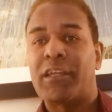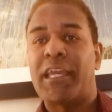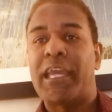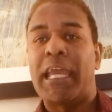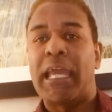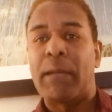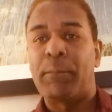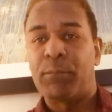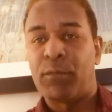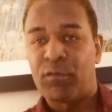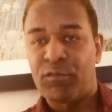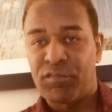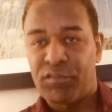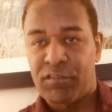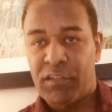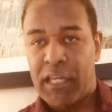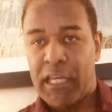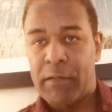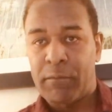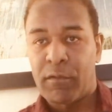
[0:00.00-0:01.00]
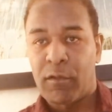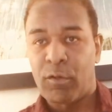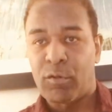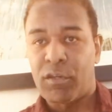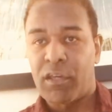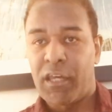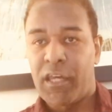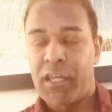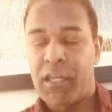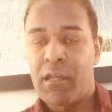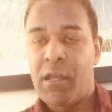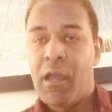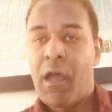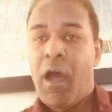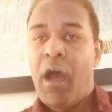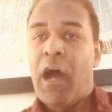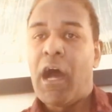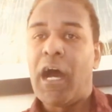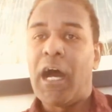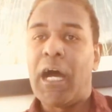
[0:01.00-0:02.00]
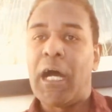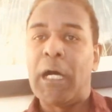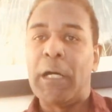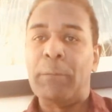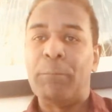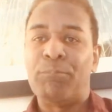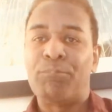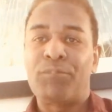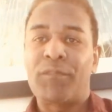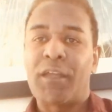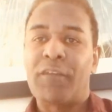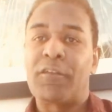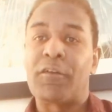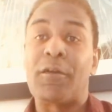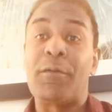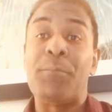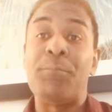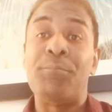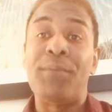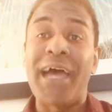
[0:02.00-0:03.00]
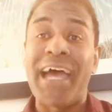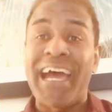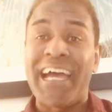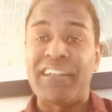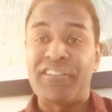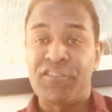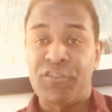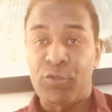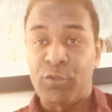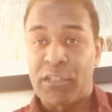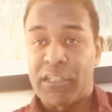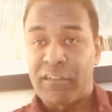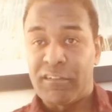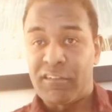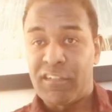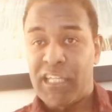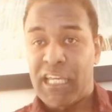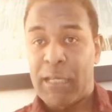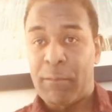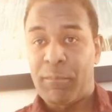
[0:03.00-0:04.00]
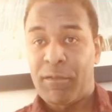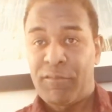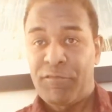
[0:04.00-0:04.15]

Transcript: Campbell State, okay? They're a bad shooting team.